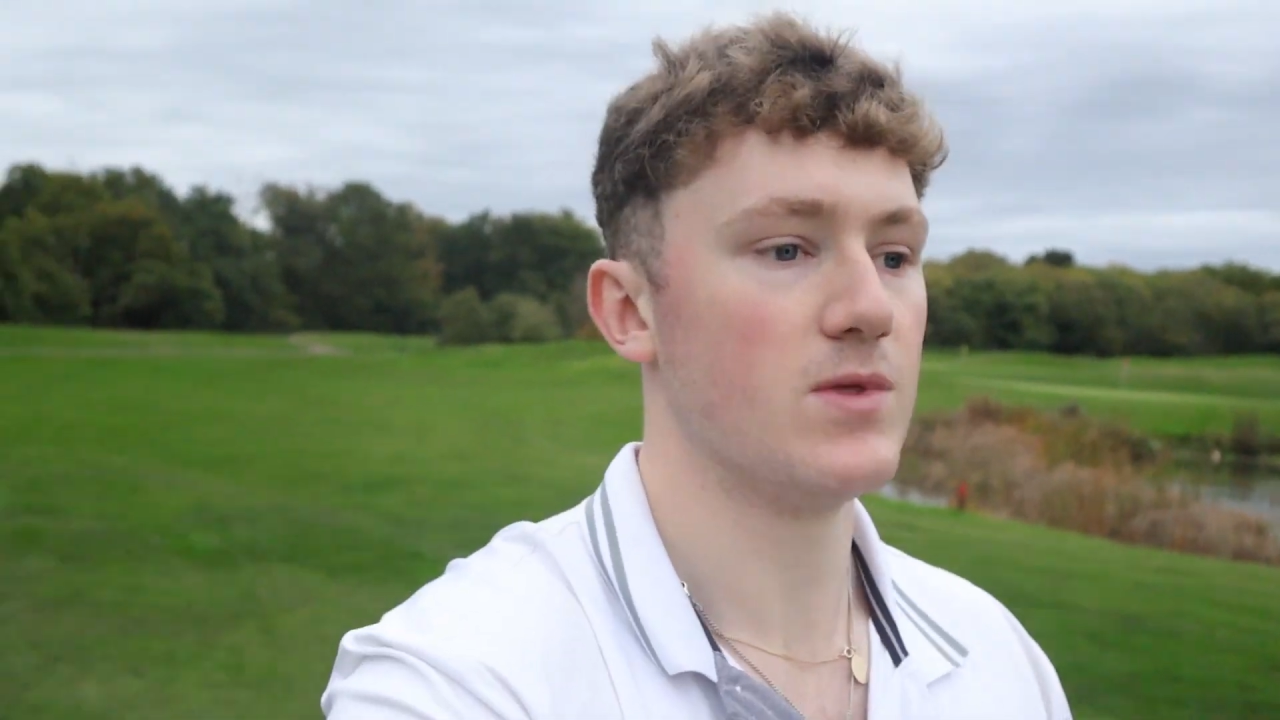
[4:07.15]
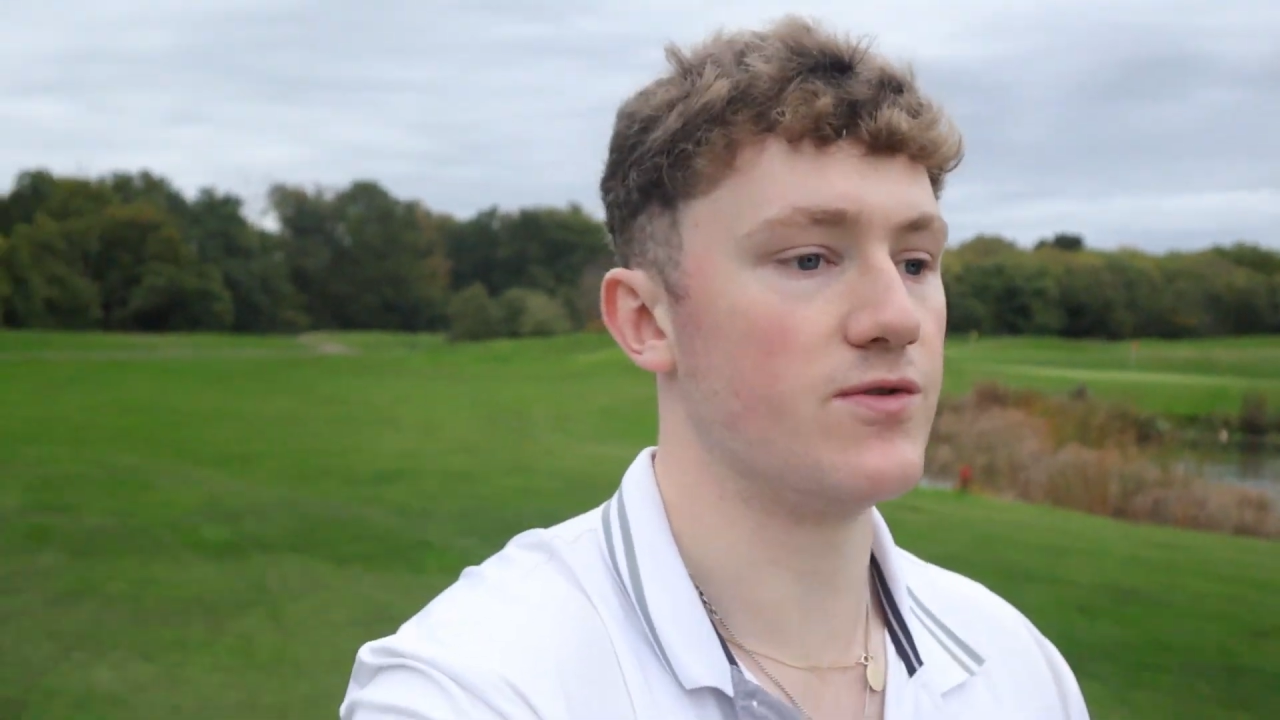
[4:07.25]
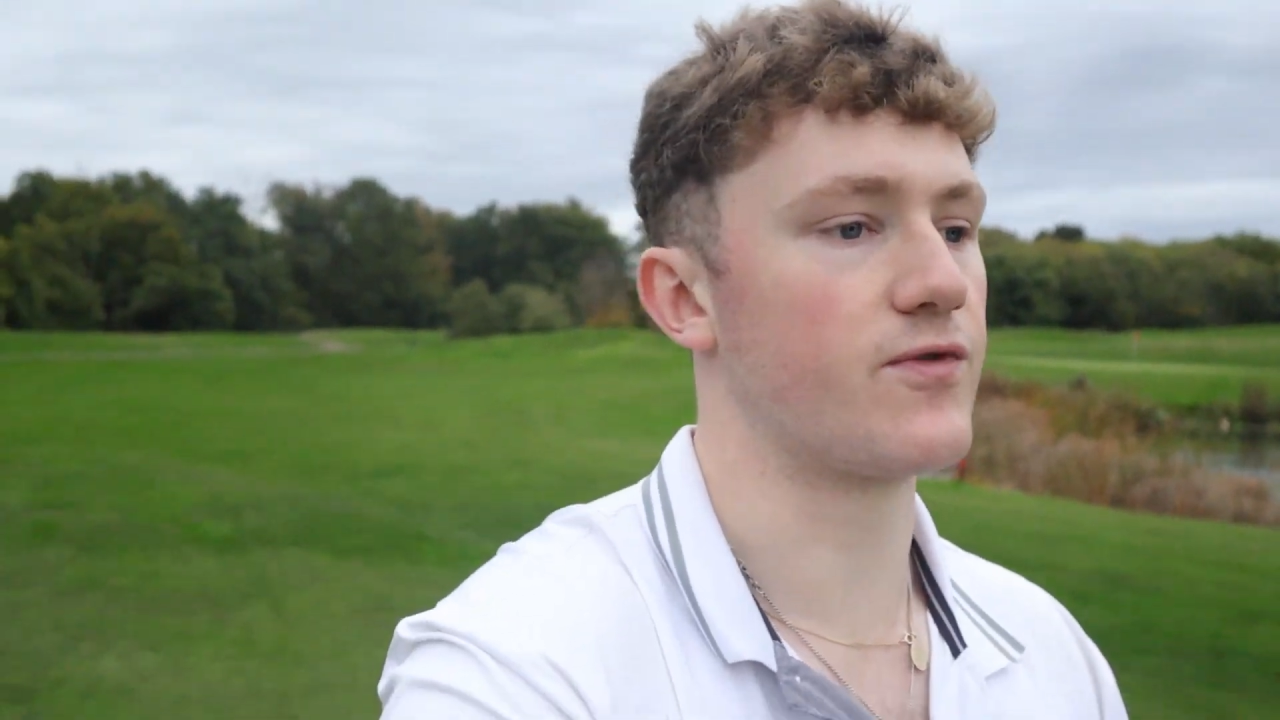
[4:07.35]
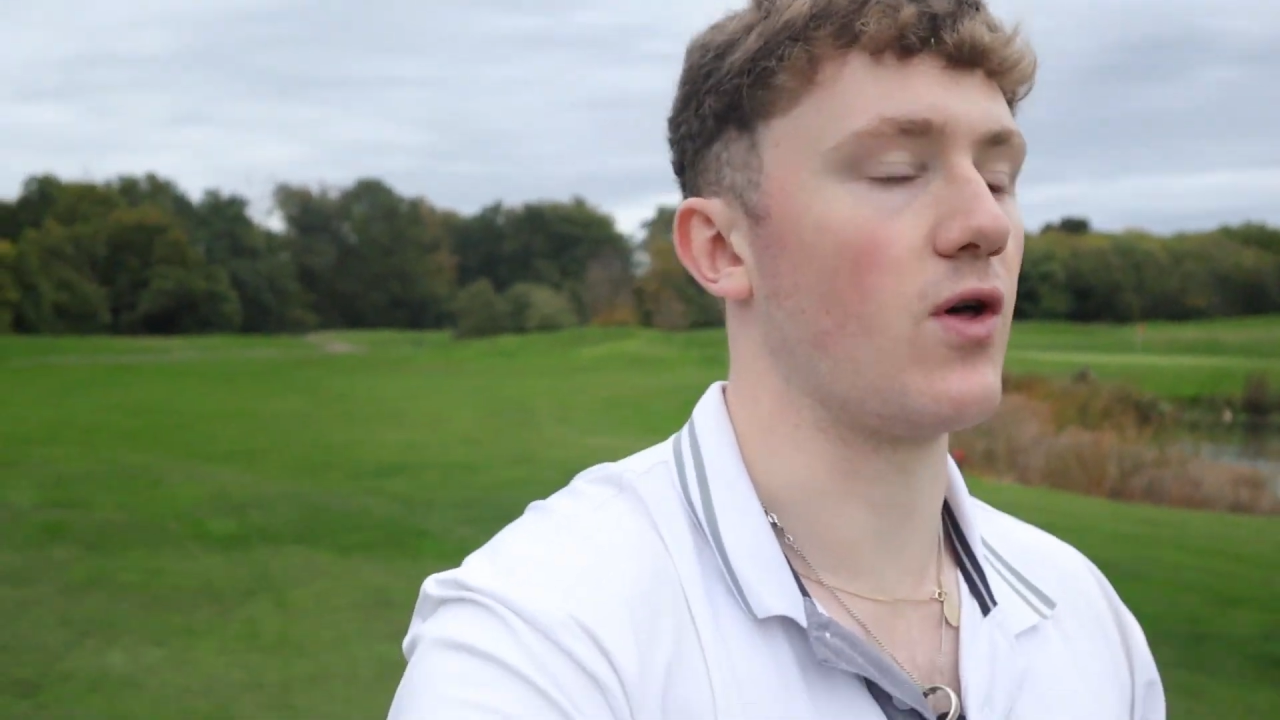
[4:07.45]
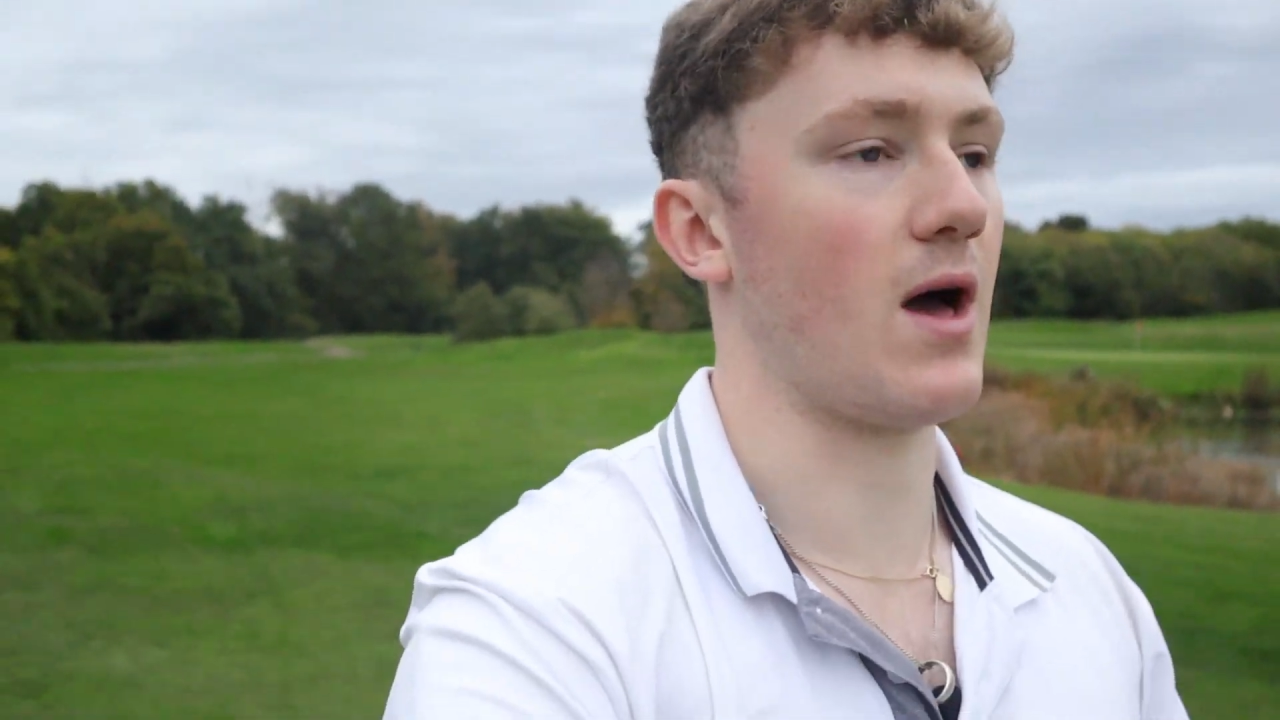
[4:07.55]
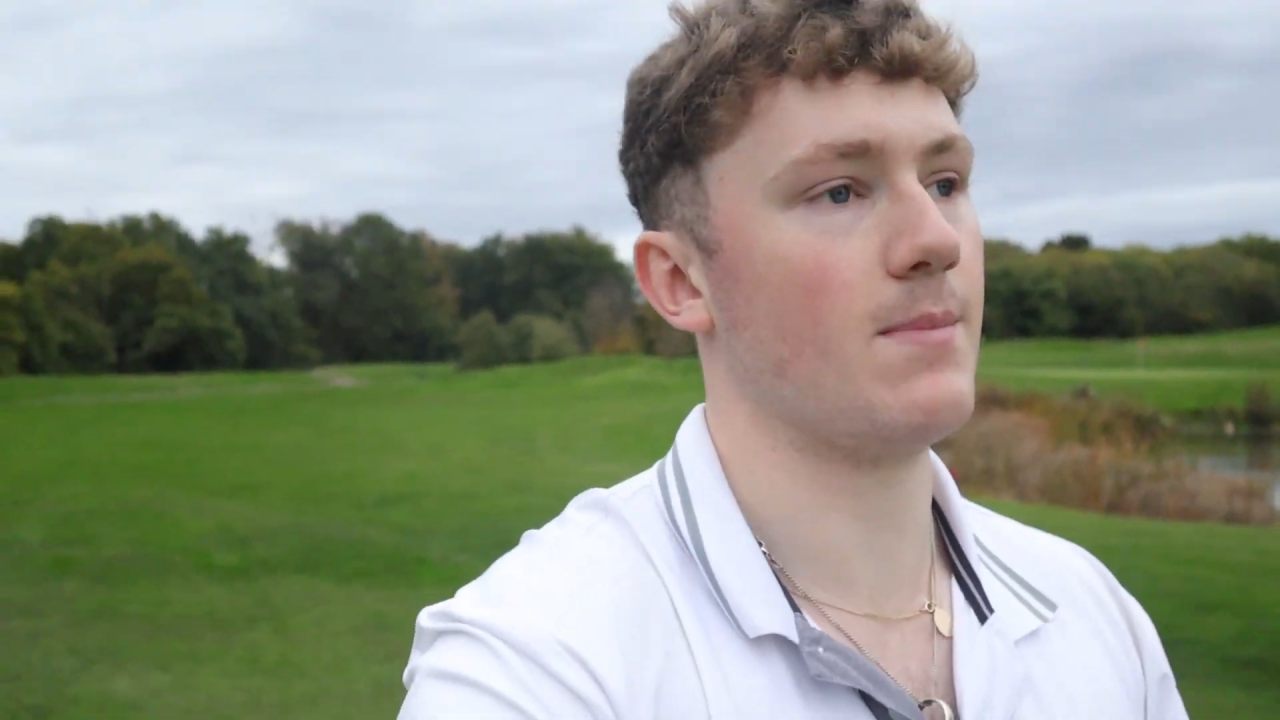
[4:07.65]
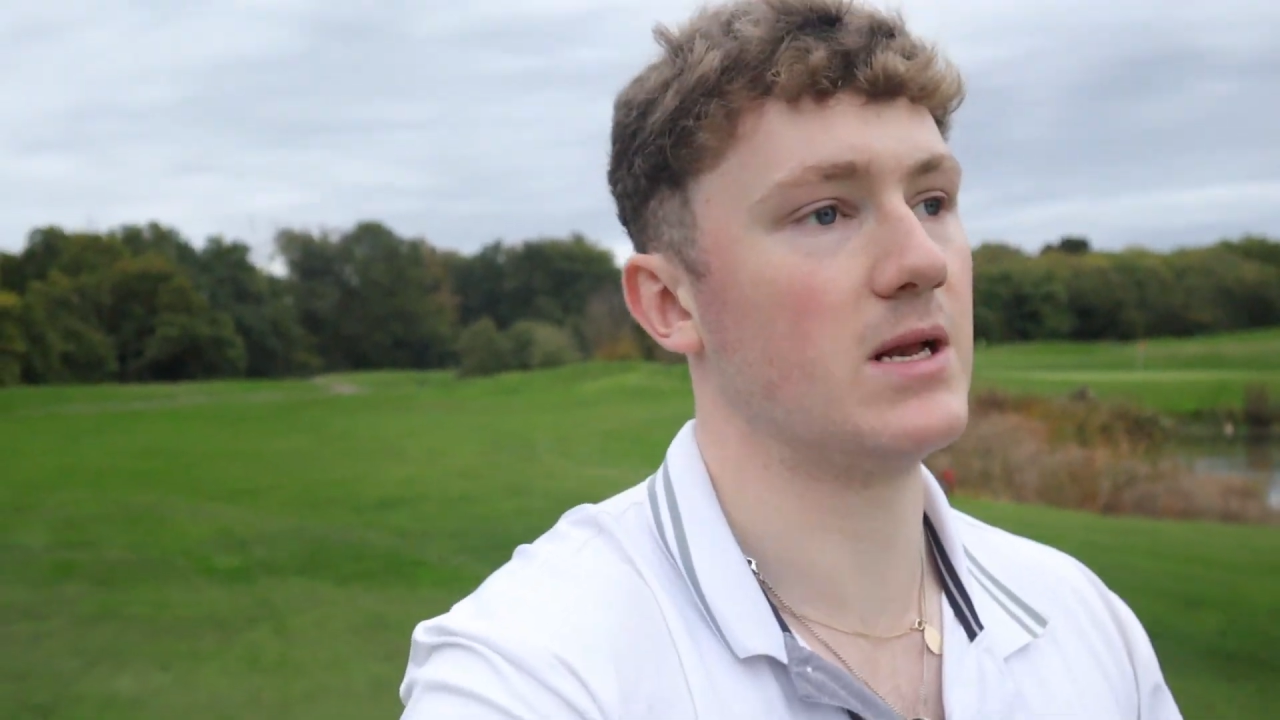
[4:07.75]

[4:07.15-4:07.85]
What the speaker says: you've got that